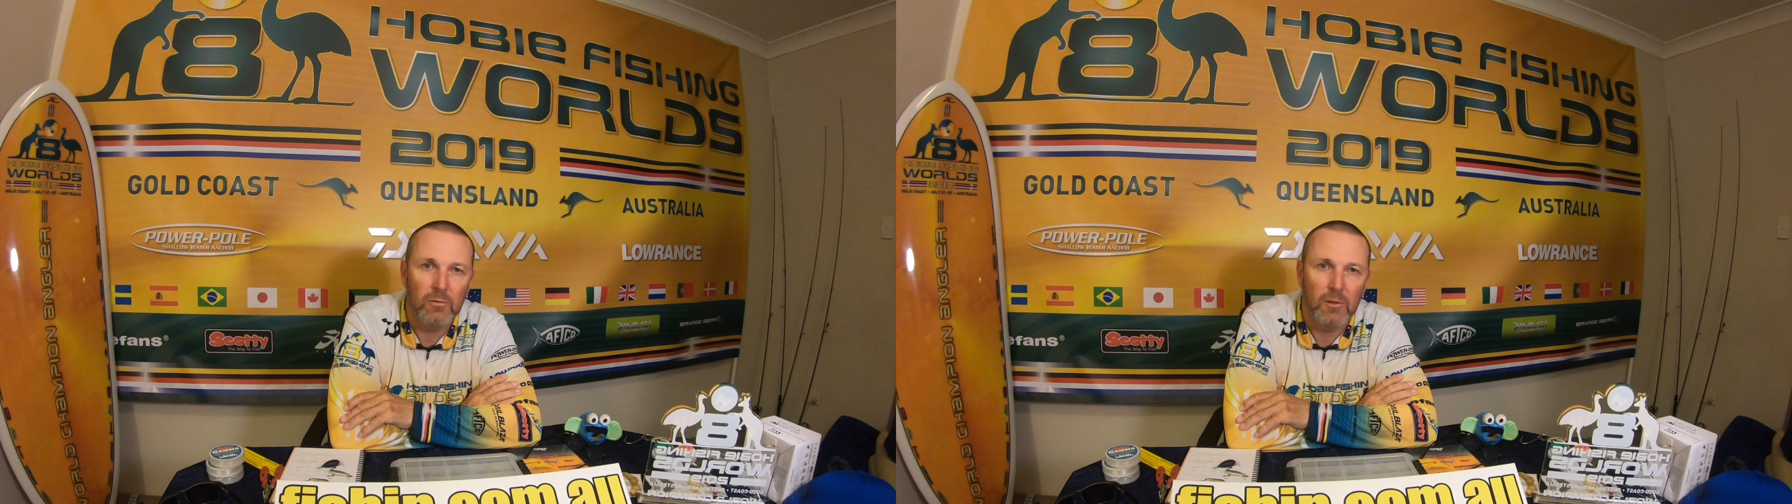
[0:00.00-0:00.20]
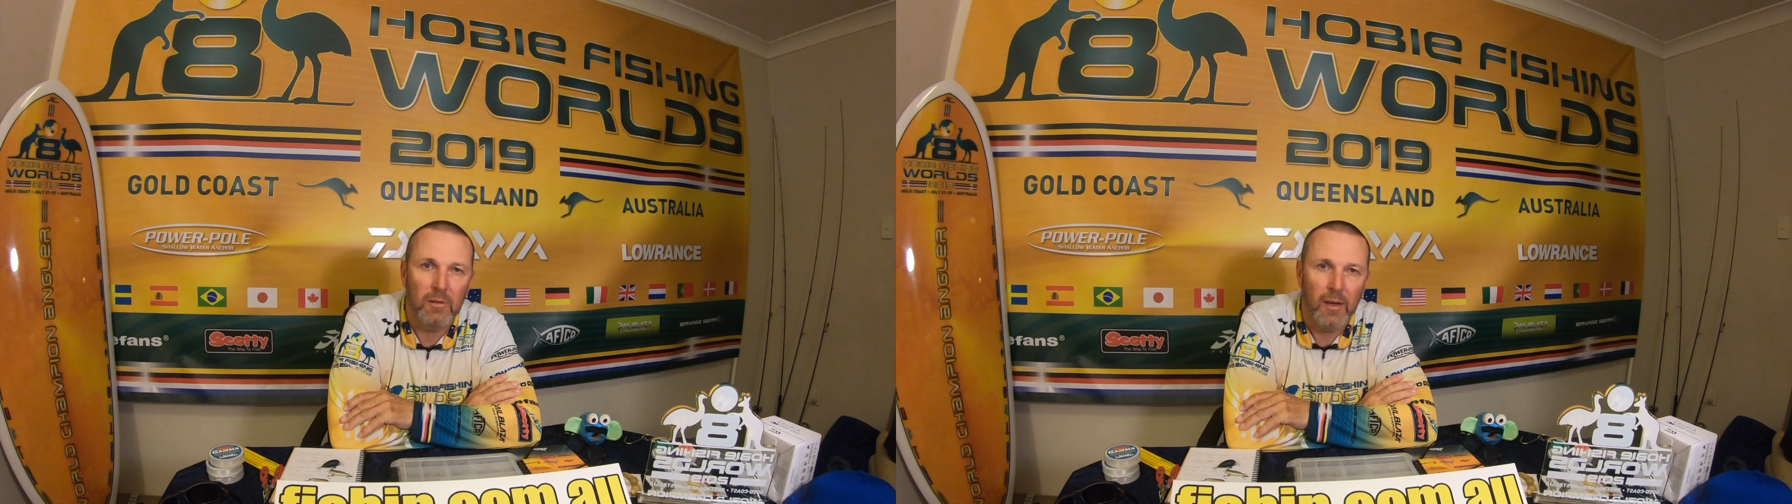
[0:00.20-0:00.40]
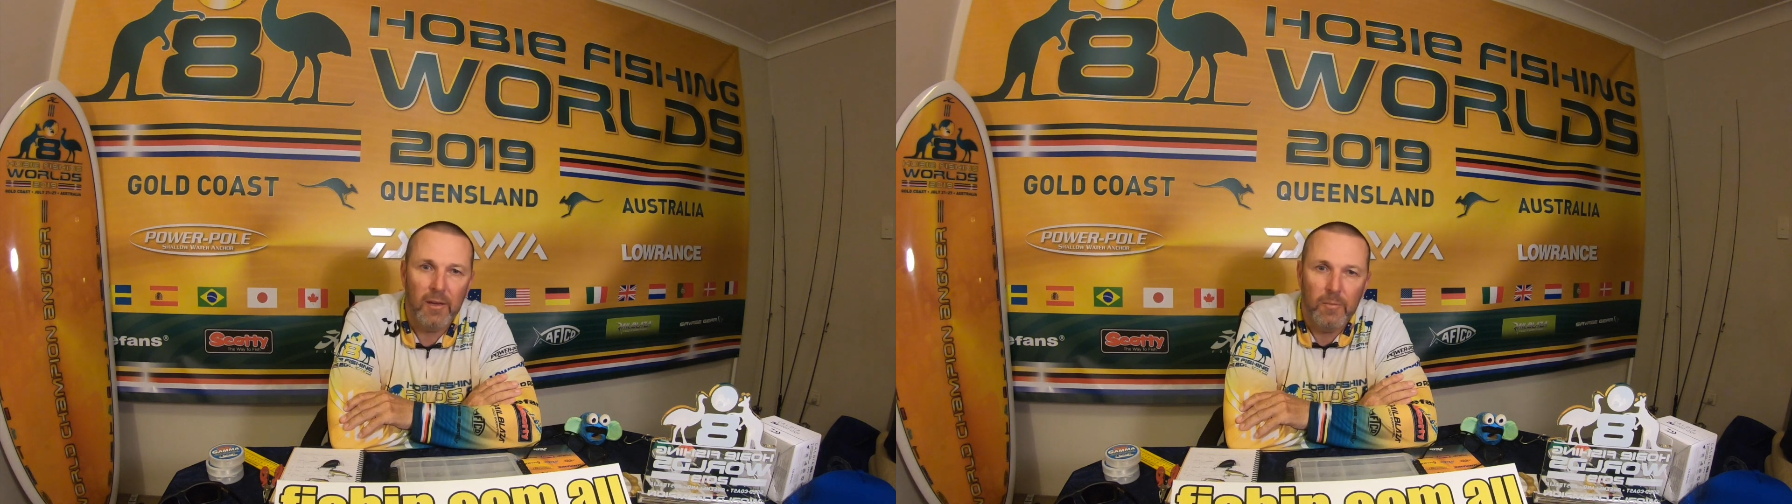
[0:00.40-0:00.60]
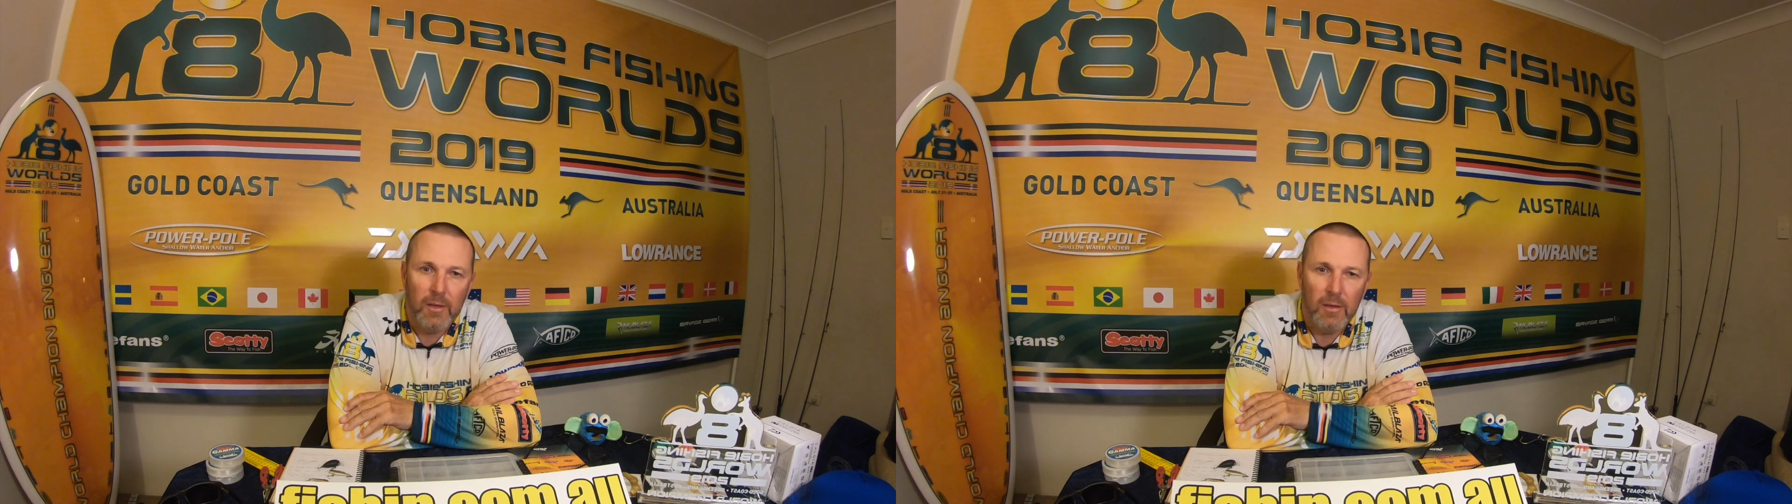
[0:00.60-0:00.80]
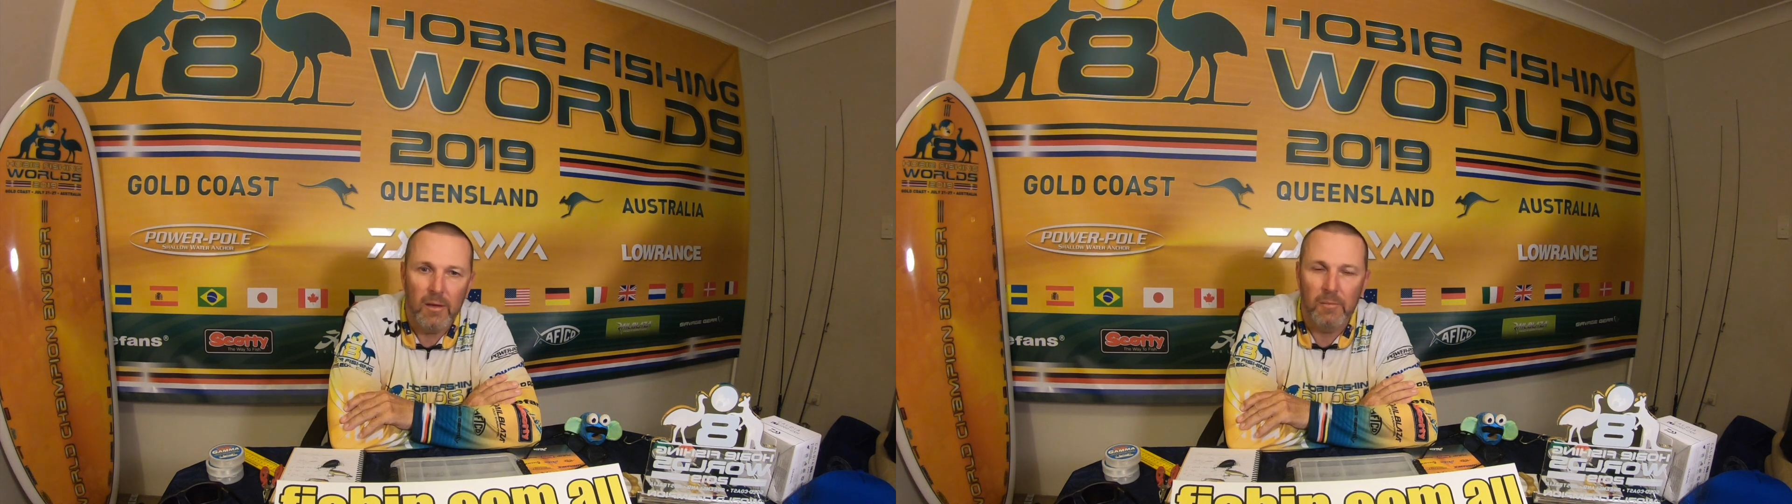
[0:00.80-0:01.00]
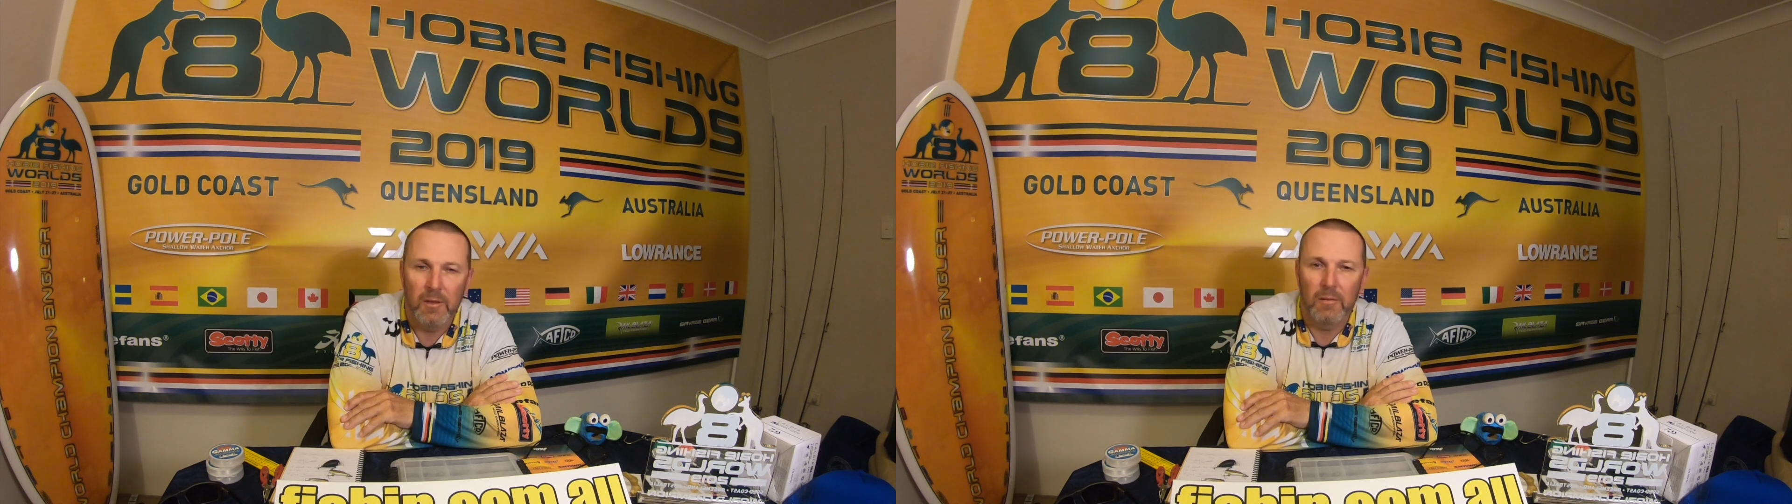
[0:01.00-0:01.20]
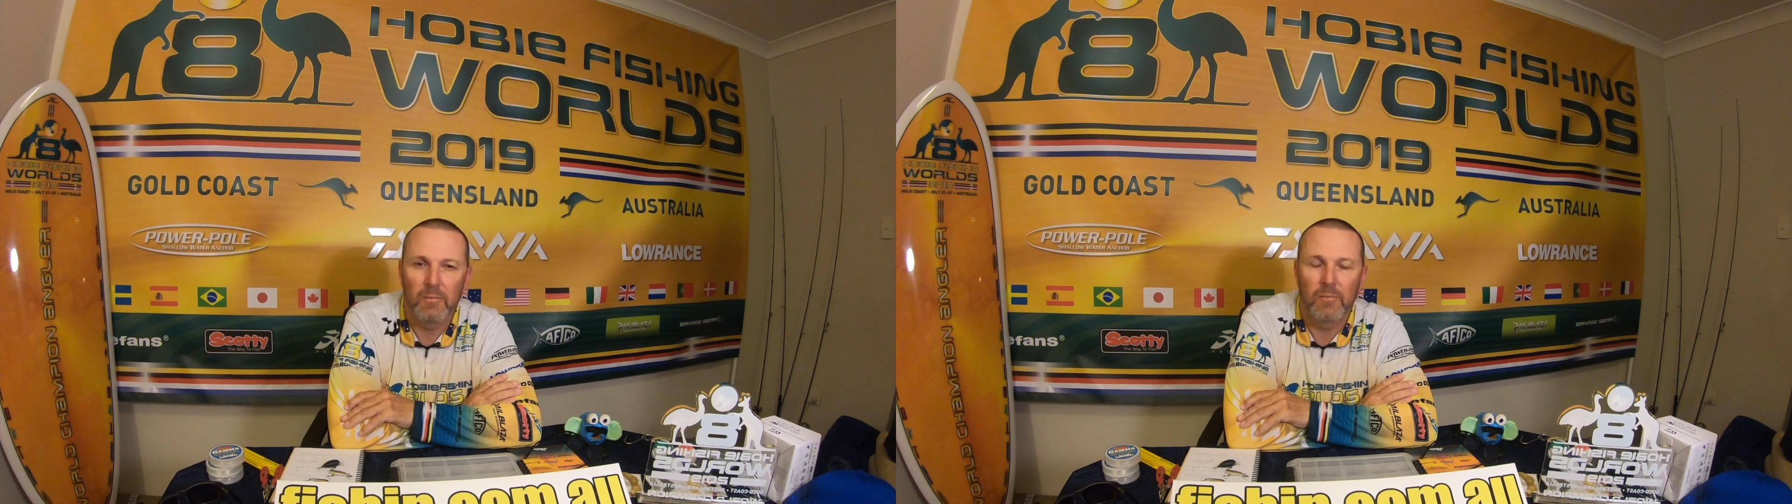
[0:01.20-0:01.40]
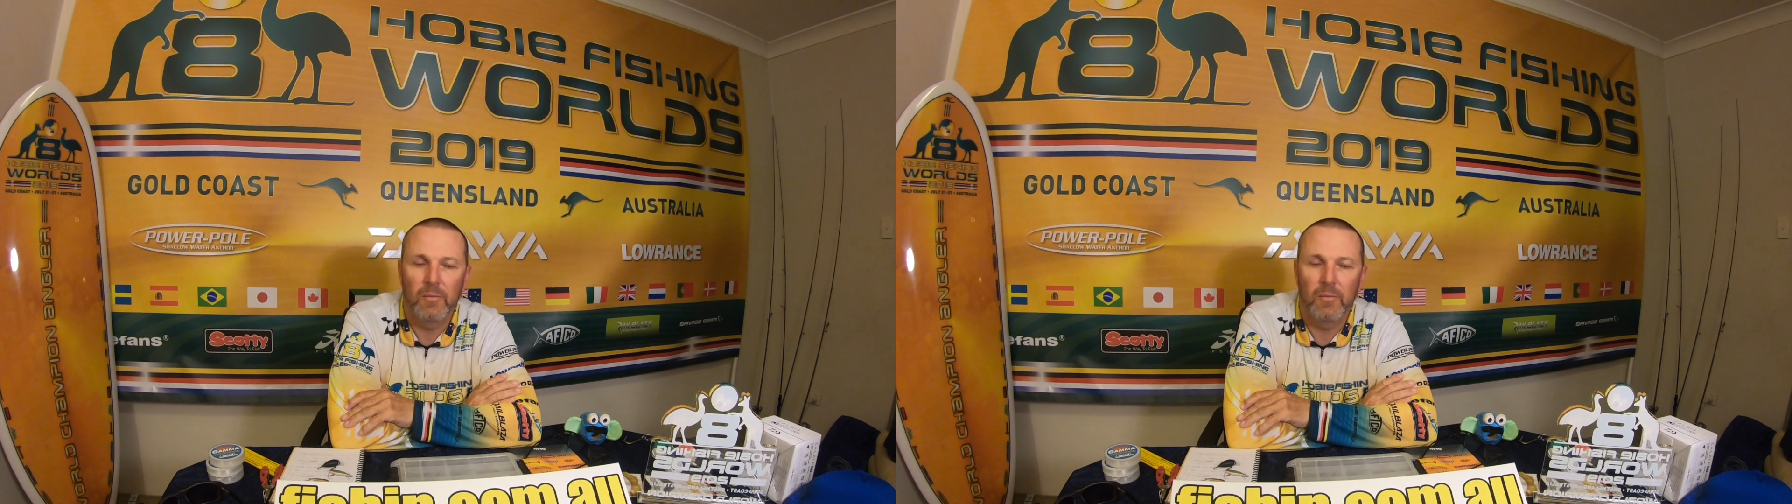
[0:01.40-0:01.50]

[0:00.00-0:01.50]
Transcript: would take me. I mean,